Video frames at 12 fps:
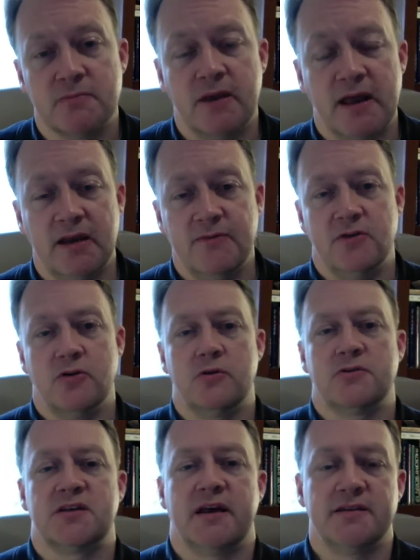And even
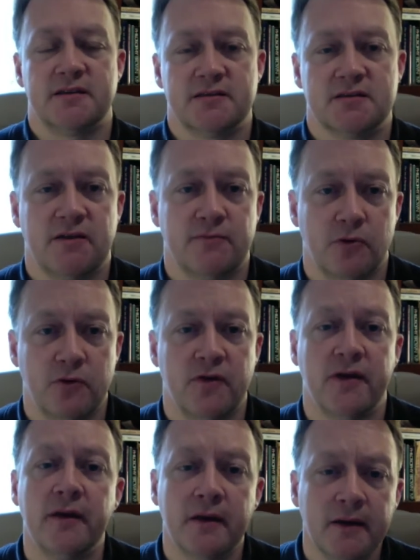neuroscientists have
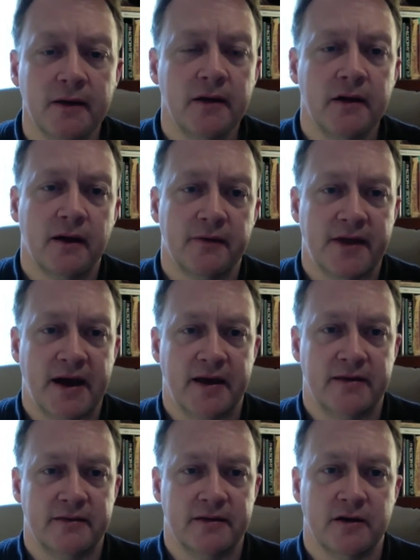proven that